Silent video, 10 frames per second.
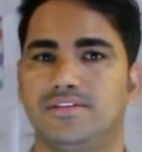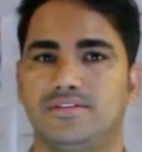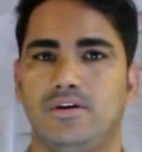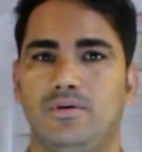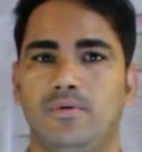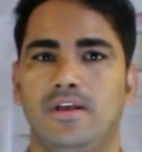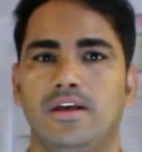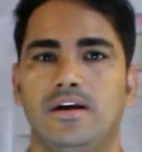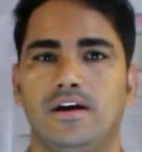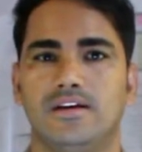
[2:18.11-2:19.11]
So
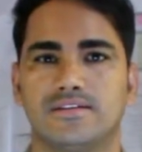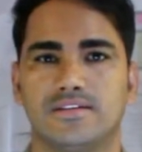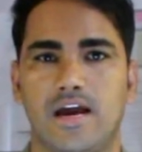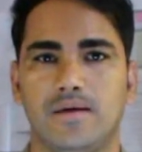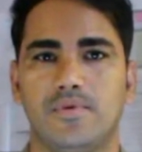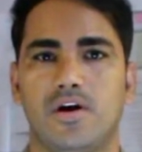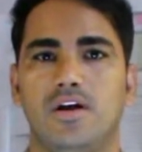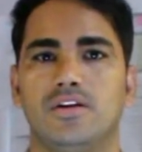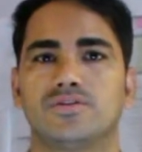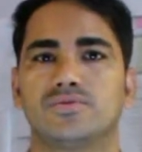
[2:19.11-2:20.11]
Skype
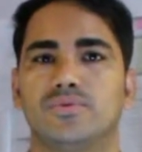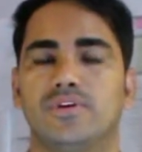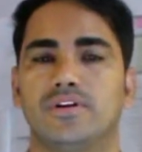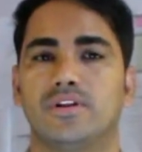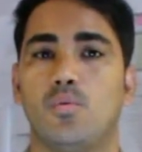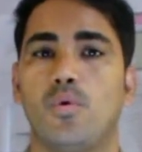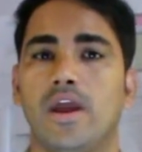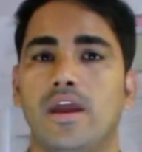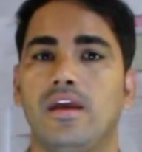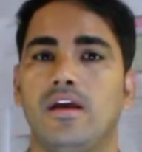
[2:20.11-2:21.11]
calls were the
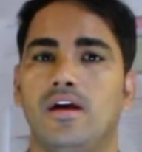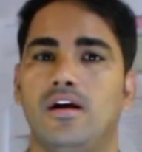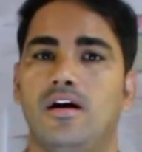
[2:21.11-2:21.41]
way